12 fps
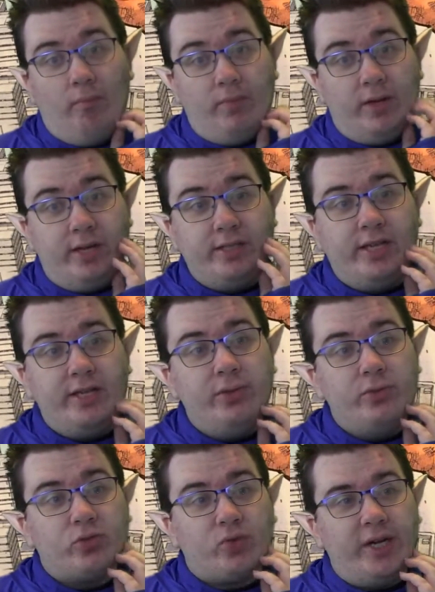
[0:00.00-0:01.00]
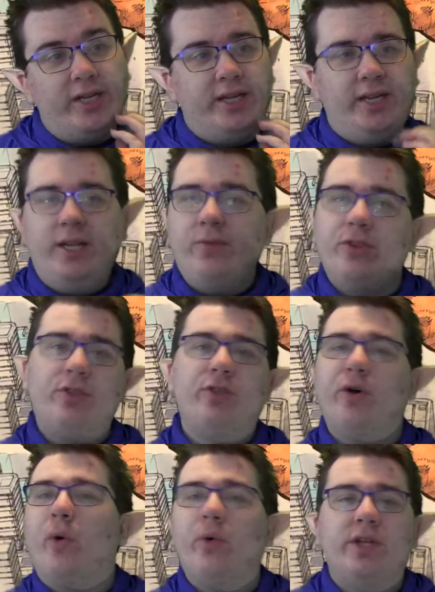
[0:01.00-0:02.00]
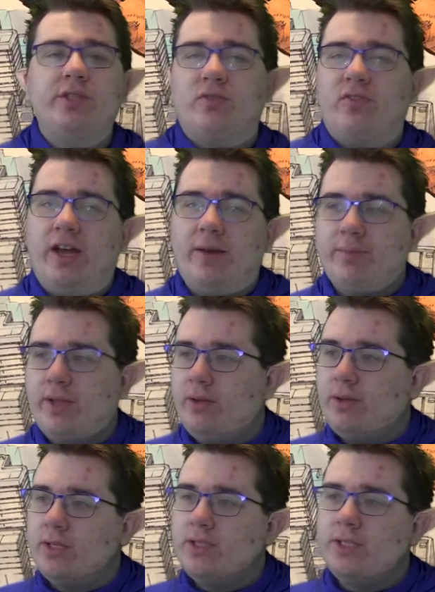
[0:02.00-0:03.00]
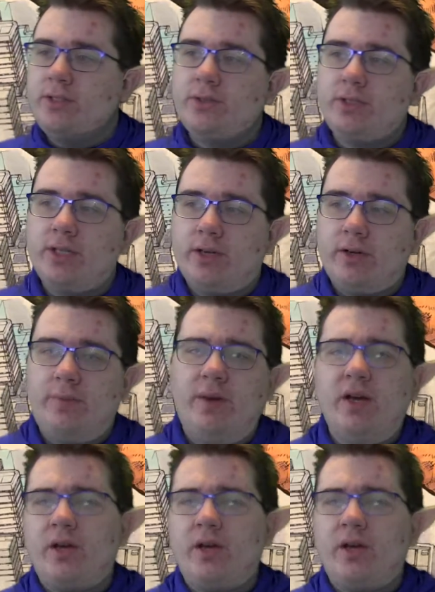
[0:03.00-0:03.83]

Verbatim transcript: continued training, even though his family continued to tell him,